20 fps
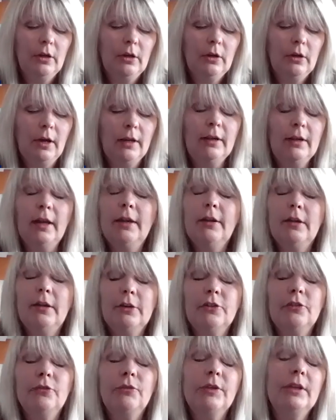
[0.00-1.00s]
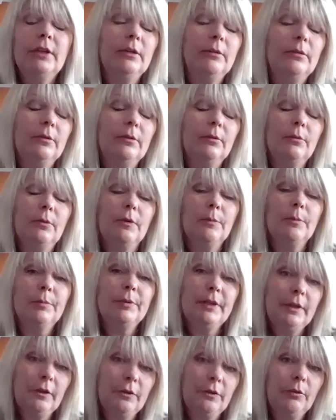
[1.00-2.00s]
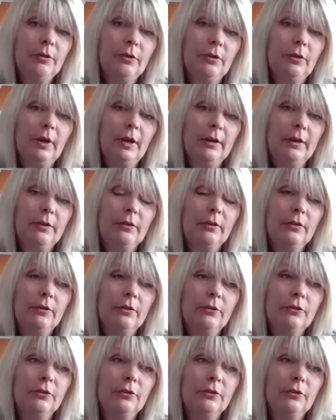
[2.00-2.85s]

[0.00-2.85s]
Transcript: I actually really was pleased with her answer.